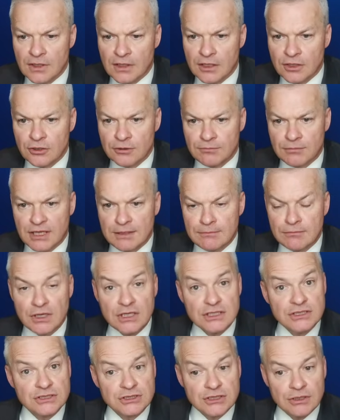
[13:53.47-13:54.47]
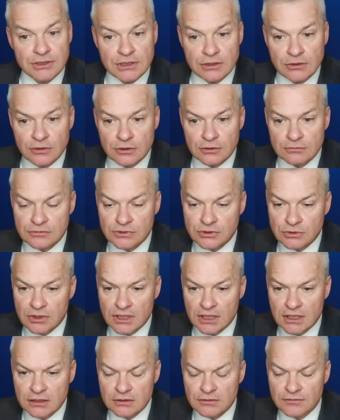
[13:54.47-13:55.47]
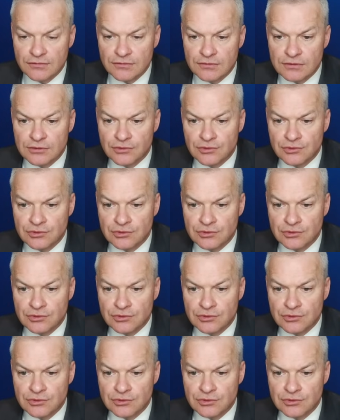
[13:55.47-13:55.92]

I could play Maestro in column 12.